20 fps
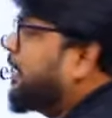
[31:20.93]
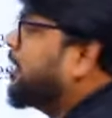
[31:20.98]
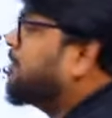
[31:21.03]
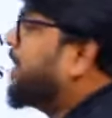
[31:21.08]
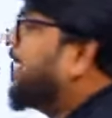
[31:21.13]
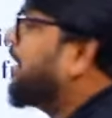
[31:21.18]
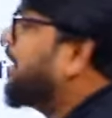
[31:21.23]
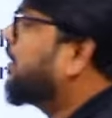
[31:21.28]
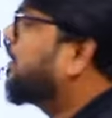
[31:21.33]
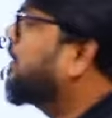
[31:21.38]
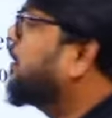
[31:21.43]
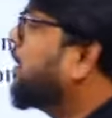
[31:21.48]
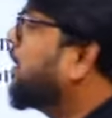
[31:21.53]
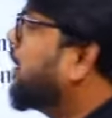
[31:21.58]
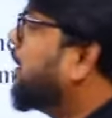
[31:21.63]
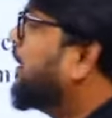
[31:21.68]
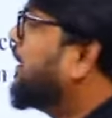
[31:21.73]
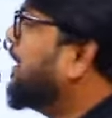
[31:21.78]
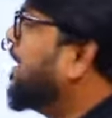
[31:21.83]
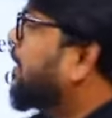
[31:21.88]
in mind,
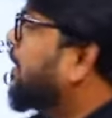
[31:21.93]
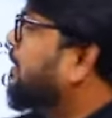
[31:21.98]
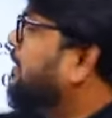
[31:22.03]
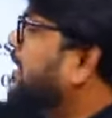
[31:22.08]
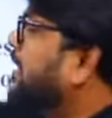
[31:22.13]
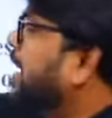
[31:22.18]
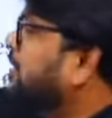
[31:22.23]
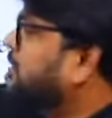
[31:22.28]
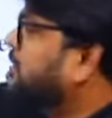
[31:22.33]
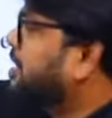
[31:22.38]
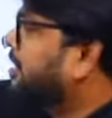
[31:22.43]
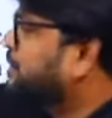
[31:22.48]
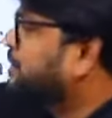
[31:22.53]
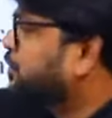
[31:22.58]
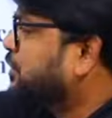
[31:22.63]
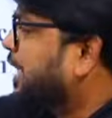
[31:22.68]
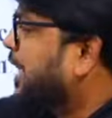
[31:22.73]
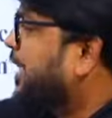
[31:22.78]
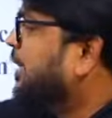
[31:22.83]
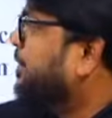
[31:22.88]
here there are some
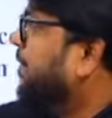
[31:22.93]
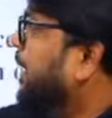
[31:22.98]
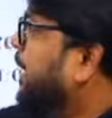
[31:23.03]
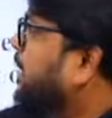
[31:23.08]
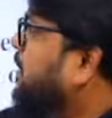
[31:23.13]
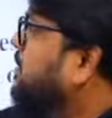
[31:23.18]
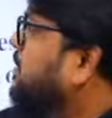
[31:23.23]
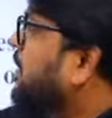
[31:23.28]
statements